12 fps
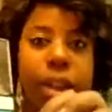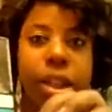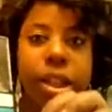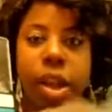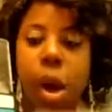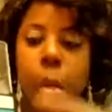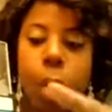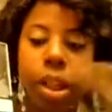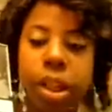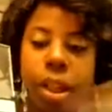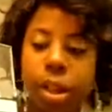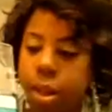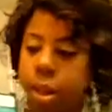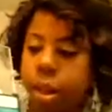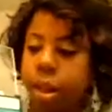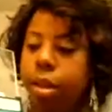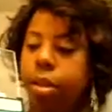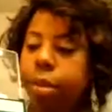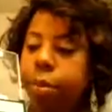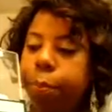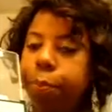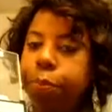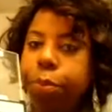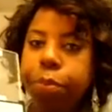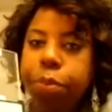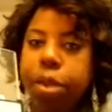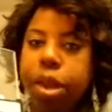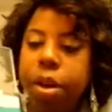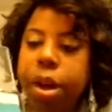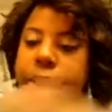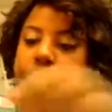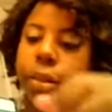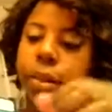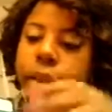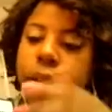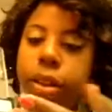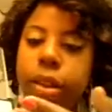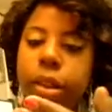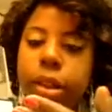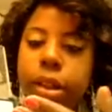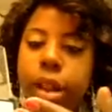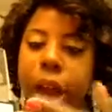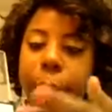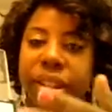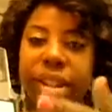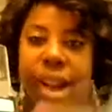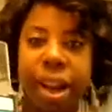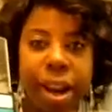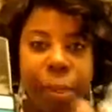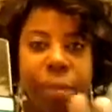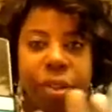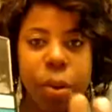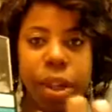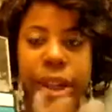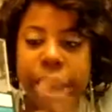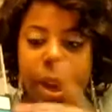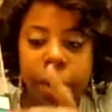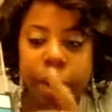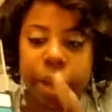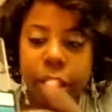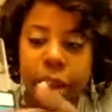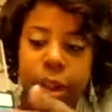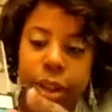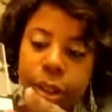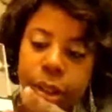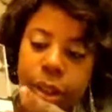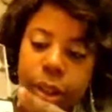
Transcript: Watch this, y'all. Watch this. Look. Okay. I'm excited. I'm so excited. Okay, look.